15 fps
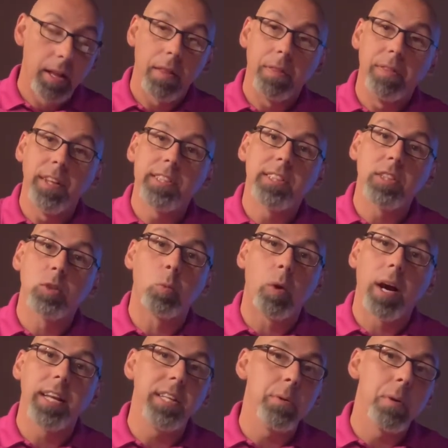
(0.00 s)
This is
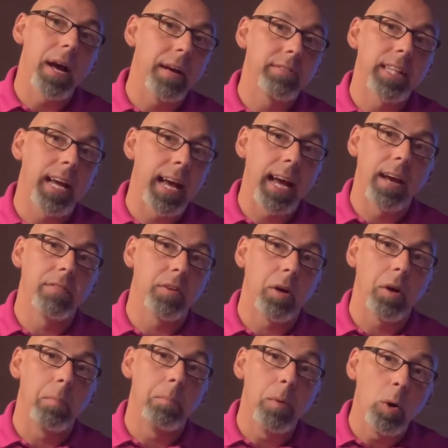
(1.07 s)
why you have to have
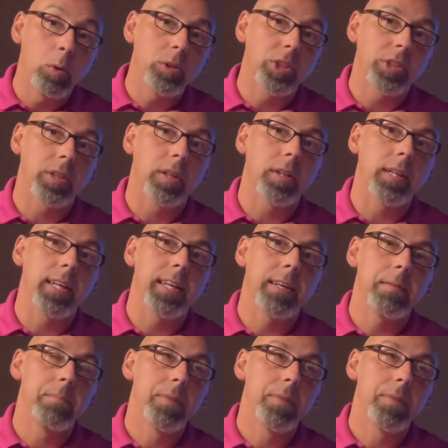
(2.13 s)
emotionally,